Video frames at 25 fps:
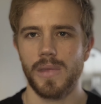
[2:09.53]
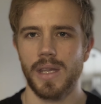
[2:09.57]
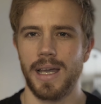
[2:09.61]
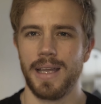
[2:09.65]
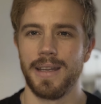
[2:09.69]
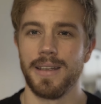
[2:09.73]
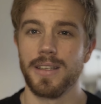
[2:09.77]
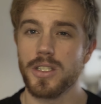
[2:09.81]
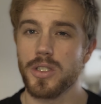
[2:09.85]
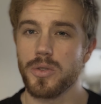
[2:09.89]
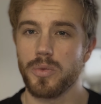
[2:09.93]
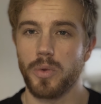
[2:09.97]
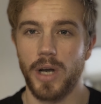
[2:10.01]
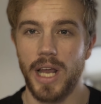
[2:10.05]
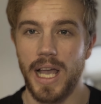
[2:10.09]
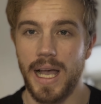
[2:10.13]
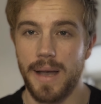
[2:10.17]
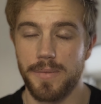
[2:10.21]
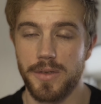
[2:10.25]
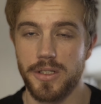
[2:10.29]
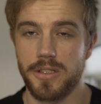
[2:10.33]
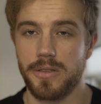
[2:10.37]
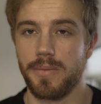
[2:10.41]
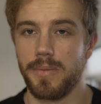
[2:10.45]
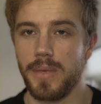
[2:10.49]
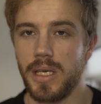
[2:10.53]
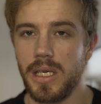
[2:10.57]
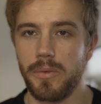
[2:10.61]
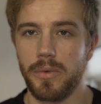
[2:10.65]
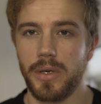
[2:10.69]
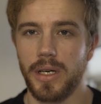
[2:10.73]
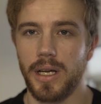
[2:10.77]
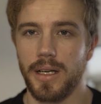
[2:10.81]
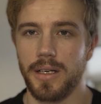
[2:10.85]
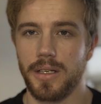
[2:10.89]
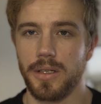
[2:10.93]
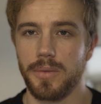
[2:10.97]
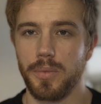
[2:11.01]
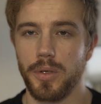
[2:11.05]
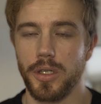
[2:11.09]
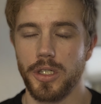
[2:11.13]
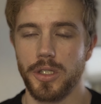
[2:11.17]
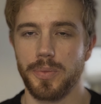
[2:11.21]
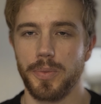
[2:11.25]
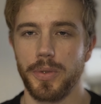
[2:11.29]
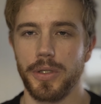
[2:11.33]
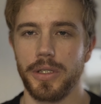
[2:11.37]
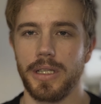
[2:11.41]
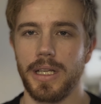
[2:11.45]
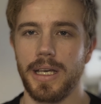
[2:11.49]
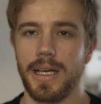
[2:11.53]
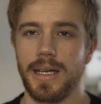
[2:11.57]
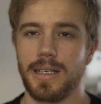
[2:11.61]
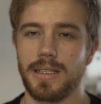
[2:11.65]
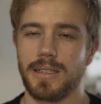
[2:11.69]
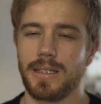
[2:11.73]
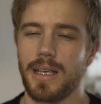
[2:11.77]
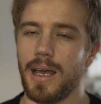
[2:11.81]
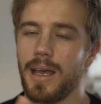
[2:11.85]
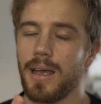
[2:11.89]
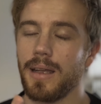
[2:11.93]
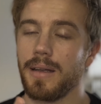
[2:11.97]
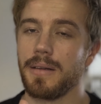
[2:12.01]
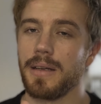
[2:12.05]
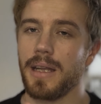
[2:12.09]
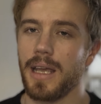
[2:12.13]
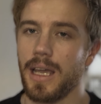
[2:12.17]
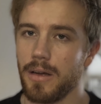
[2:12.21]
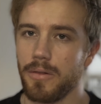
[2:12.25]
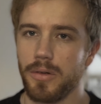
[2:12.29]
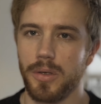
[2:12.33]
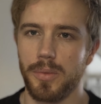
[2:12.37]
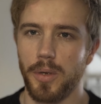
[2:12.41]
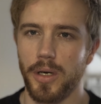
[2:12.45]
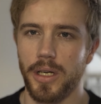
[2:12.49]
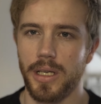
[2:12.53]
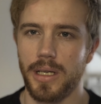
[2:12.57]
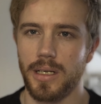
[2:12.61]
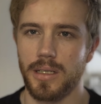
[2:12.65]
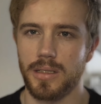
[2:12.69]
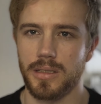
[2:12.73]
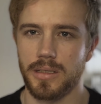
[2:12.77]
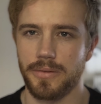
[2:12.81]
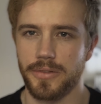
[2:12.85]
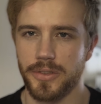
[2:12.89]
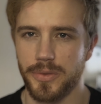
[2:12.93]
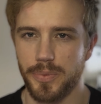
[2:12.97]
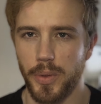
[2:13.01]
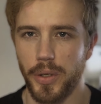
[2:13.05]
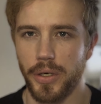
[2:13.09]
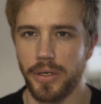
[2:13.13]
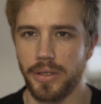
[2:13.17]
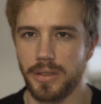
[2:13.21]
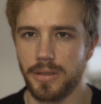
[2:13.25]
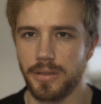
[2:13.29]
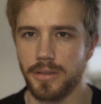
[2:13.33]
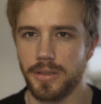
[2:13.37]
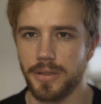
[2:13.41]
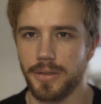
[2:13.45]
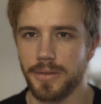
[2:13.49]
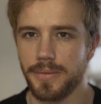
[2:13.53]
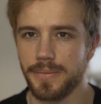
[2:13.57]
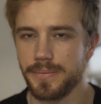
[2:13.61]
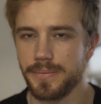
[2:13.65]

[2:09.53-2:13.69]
And this is what happened to me when I did push-pull legs and everybody else I've spoken to.